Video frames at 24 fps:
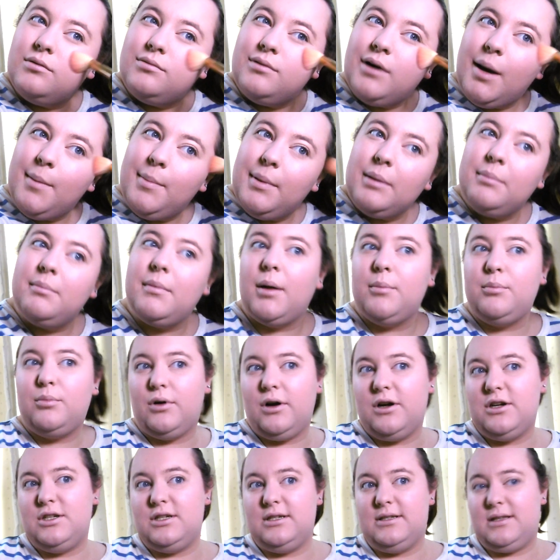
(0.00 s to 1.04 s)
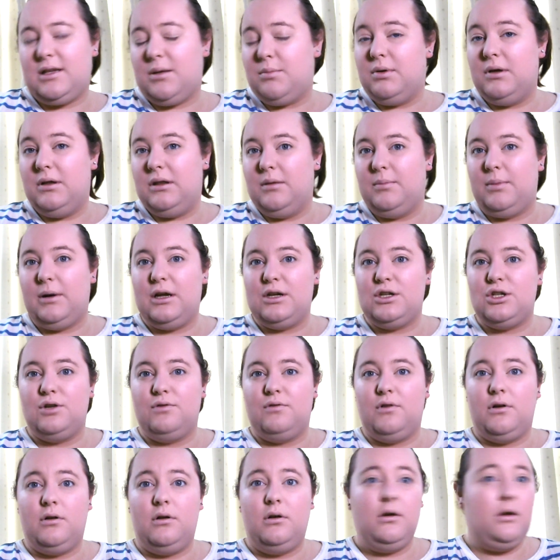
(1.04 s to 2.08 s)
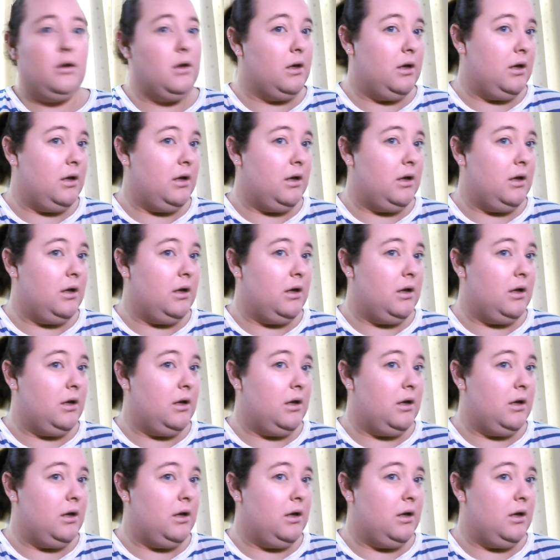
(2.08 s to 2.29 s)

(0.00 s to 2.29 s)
grabbing my brush as I put the blusher on.